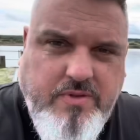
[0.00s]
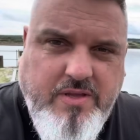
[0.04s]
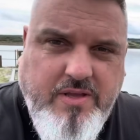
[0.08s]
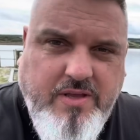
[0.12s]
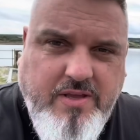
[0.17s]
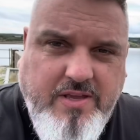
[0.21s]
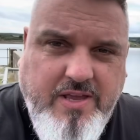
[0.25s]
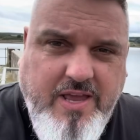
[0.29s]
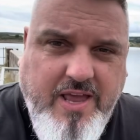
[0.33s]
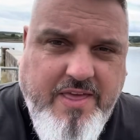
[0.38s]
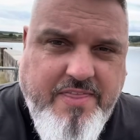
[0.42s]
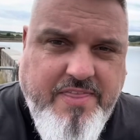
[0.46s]

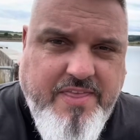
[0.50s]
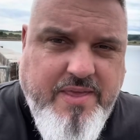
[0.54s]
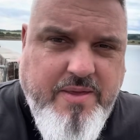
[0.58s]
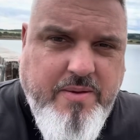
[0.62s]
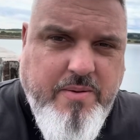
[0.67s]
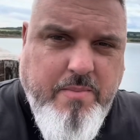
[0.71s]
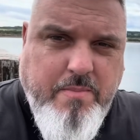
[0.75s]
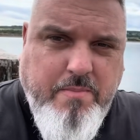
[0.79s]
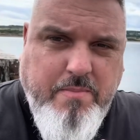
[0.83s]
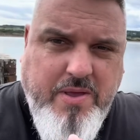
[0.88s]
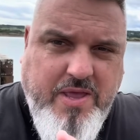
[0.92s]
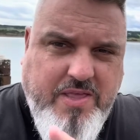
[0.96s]
Yeah, they
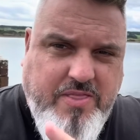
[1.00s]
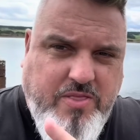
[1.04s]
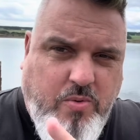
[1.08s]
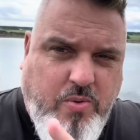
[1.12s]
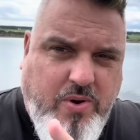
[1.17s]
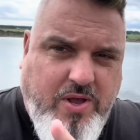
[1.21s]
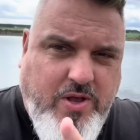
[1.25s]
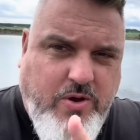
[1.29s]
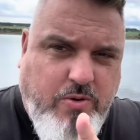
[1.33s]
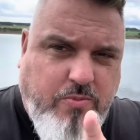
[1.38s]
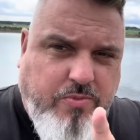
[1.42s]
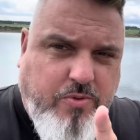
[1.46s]
make their
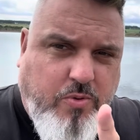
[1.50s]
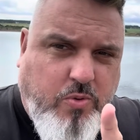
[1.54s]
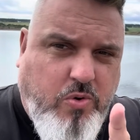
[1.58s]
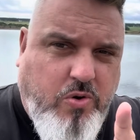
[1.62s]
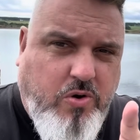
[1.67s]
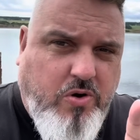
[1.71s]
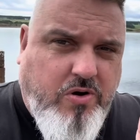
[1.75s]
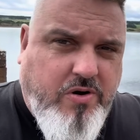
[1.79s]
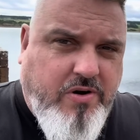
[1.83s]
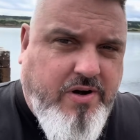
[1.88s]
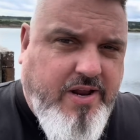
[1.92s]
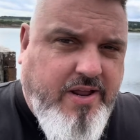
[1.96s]
way up the
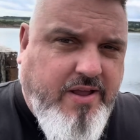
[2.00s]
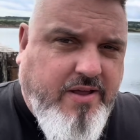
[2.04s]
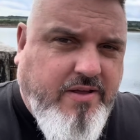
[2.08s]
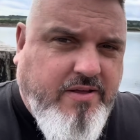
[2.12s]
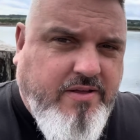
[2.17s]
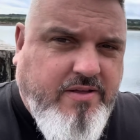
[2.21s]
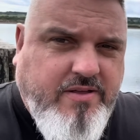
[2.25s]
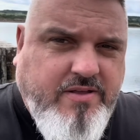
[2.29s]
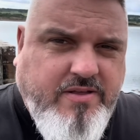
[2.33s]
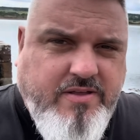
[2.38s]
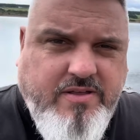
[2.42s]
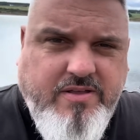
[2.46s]
water here.
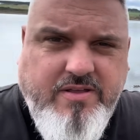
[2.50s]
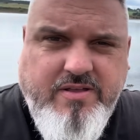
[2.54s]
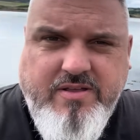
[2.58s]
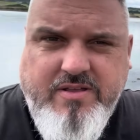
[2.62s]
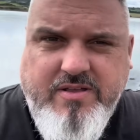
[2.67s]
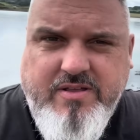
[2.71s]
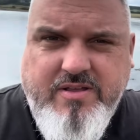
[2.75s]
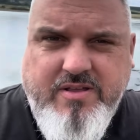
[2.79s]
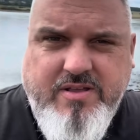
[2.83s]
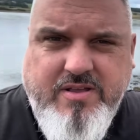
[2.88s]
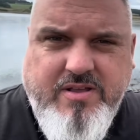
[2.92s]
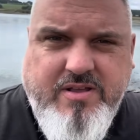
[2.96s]

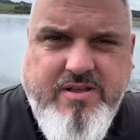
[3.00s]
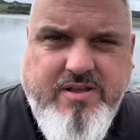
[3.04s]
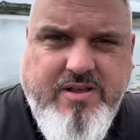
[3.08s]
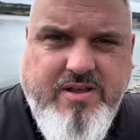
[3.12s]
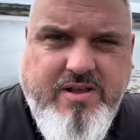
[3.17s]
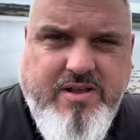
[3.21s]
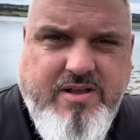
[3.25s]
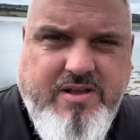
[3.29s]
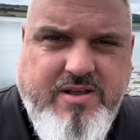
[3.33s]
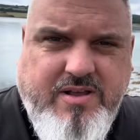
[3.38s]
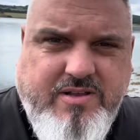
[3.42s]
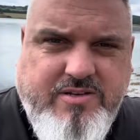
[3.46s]

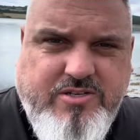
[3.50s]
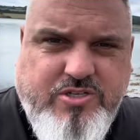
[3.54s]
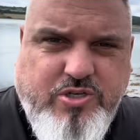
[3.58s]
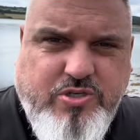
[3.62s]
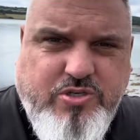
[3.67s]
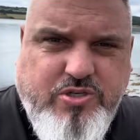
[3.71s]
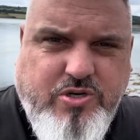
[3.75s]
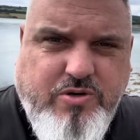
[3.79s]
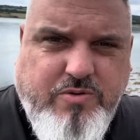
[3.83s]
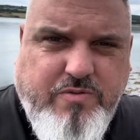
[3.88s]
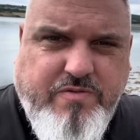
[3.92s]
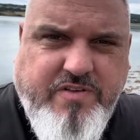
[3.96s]
And
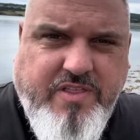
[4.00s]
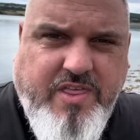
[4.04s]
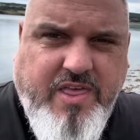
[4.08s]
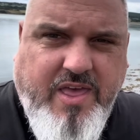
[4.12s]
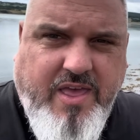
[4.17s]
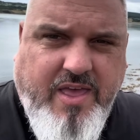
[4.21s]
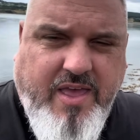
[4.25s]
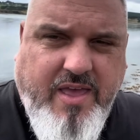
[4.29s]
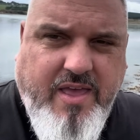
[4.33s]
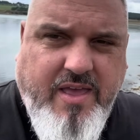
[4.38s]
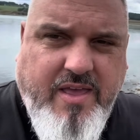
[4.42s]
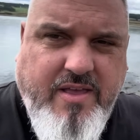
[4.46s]
just over
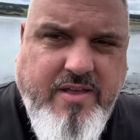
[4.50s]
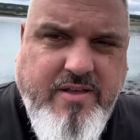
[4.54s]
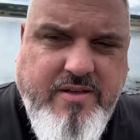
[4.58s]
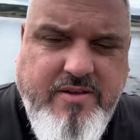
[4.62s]
there,